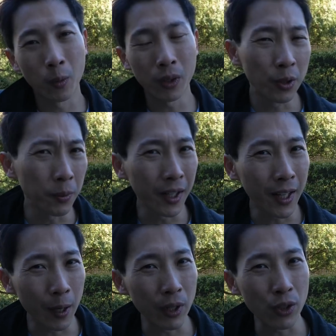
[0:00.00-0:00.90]
Well, to me,
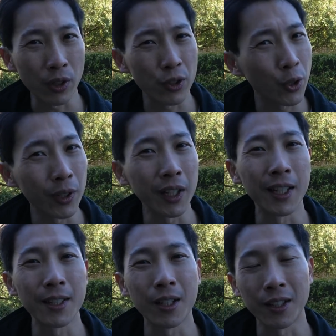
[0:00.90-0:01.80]
that restaurant certainly
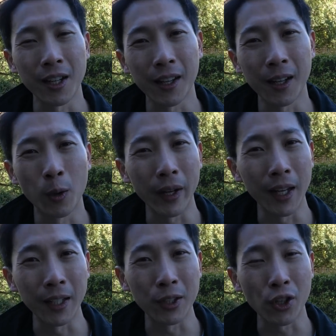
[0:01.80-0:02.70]
is not taking away
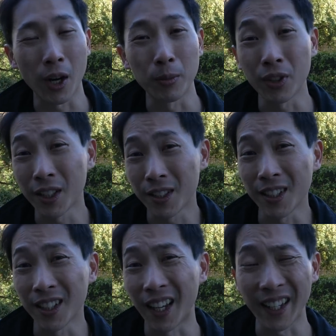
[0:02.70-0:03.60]
any jobs. You can
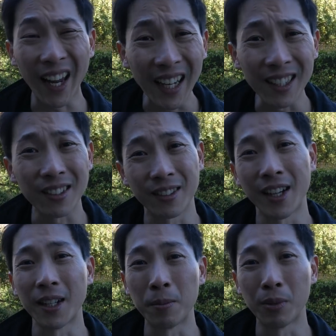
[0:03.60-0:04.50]
see like 8 to
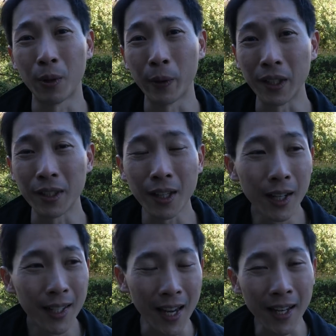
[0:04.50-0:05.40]
10 employees
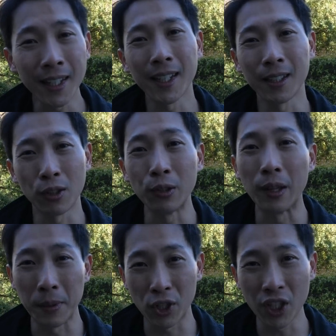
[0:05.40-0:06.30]
tending to
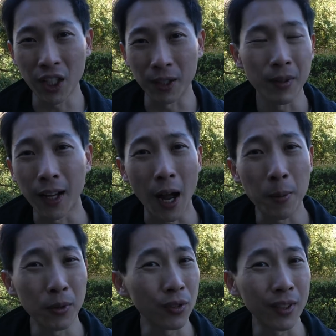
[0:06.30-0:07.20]
the machine. I
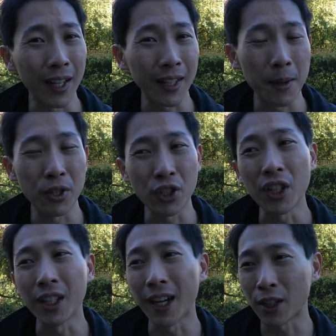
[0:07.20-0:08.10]
almost feel like that
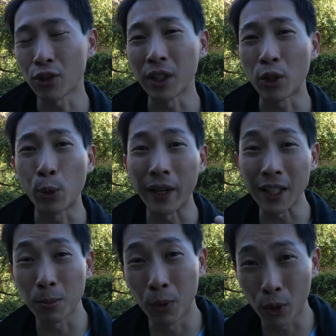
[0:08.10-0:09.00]
machine actually
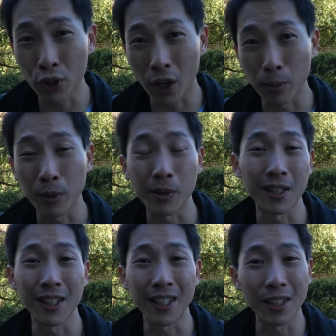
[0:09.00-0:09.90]
creates more jobs
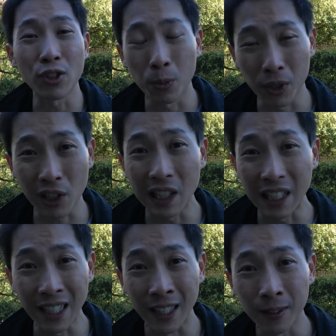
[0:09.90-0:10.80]
because it needs so much
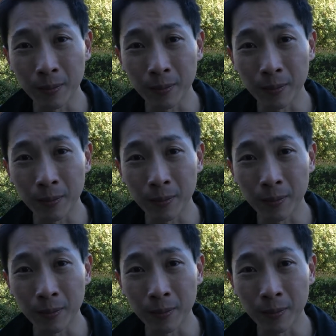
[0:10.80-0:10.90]
cleaning.